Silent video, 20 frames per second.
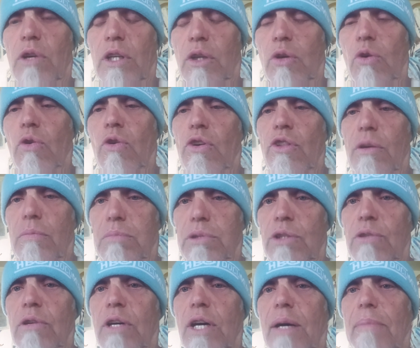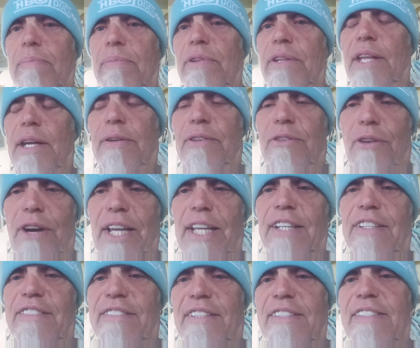one core that blew up, and they
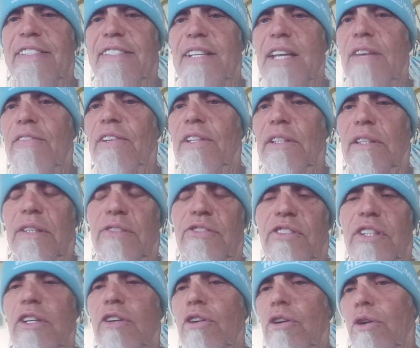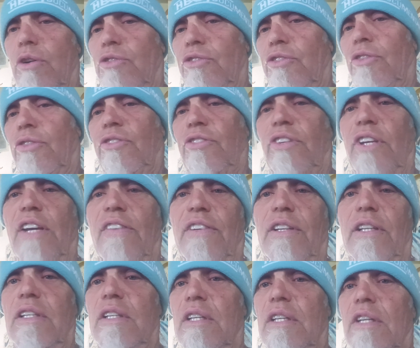drank it as a 7. The skill goes as a 7.